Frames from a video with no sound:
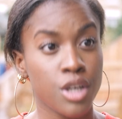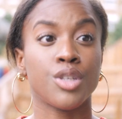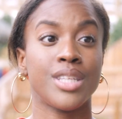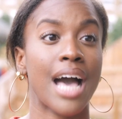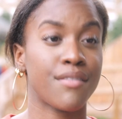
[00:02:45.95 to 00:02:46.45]

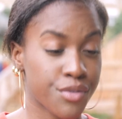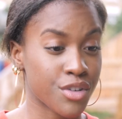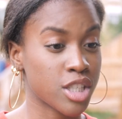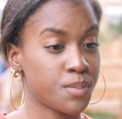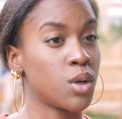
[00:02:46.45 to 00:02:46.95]
So to have a
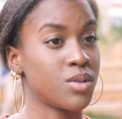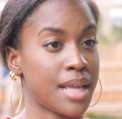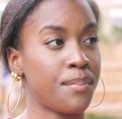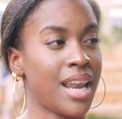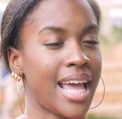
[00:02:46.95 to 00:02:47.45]
fresh meal on
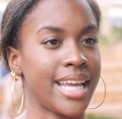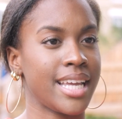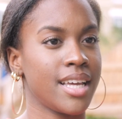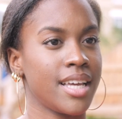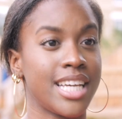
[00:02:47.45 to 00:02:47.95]
their plate
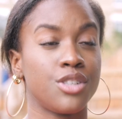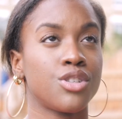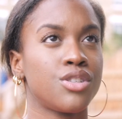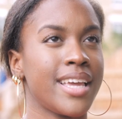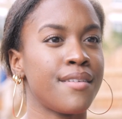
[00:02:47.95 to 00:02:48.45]
is
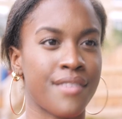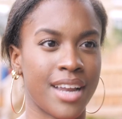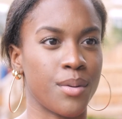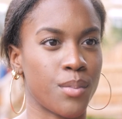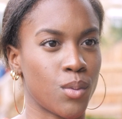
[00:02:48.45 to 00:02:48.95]
just
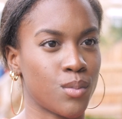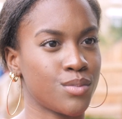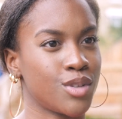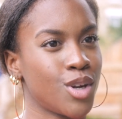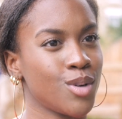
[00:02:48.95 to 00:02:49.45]
invaluable,
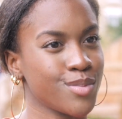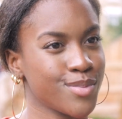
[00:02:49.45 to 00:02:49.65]
you know?